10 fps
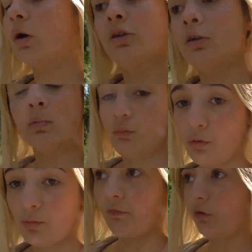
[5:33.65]
I do not
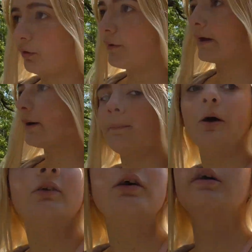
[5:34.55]
route we're following,
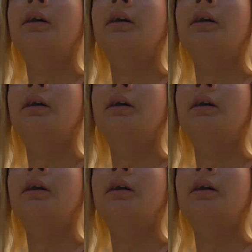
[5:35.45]
but